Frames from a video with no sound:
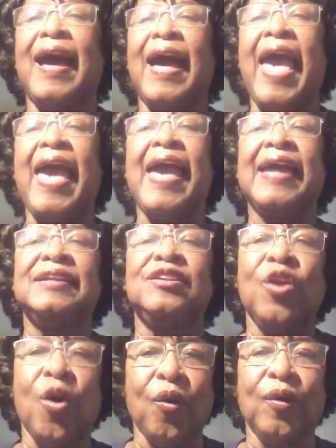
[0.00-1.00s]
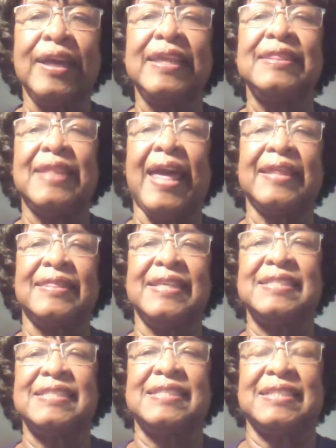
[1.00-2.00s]
and knowing that
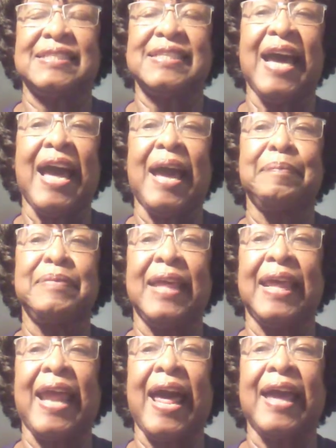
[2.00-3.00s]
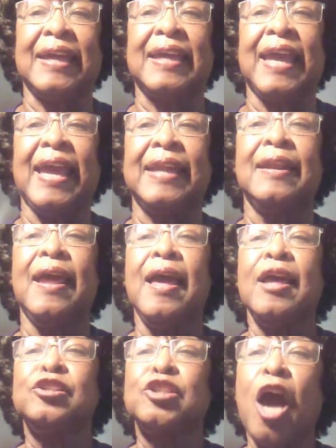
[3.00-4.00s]
this is the time that I can
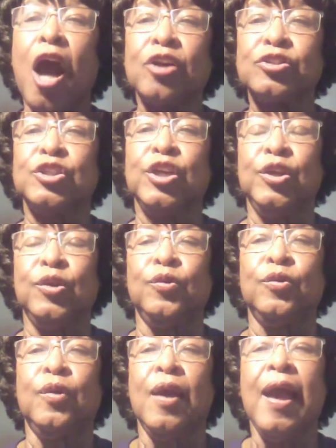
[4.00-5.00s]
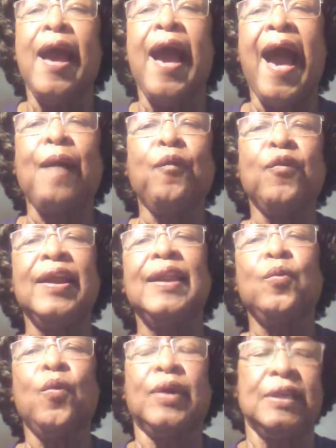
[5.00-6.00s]
talk to you. I
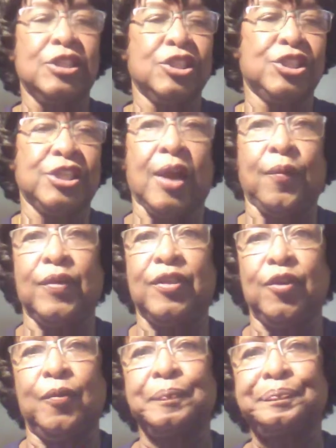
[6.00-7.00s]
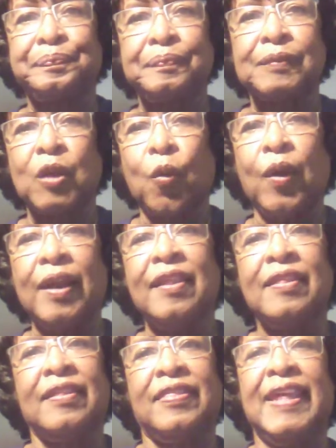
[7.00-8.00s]
really wanted to share with you one
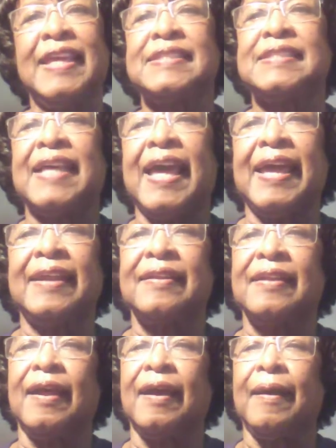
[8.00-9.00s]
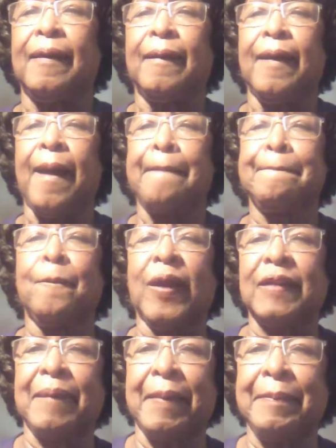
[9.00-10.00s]
of the things that
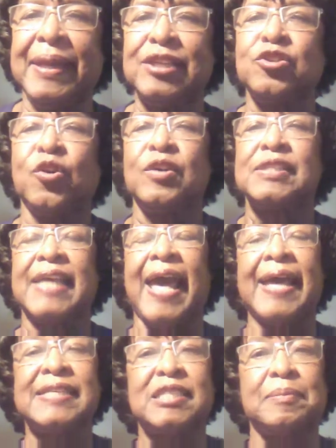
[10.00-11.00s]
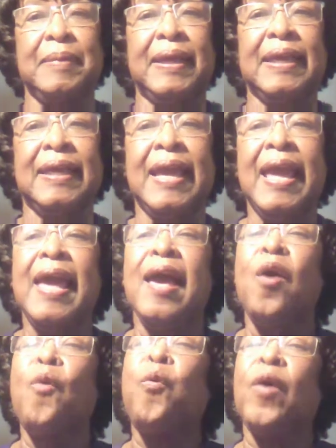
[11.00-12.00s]
one of my mentors asked me,
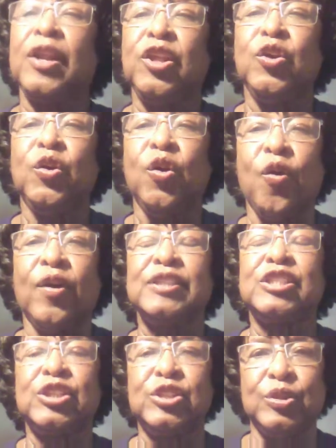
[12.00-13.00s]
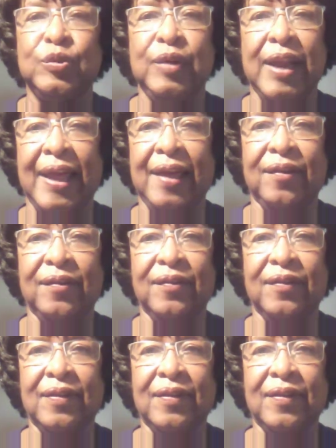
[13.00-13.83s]
"What are you going to do now?"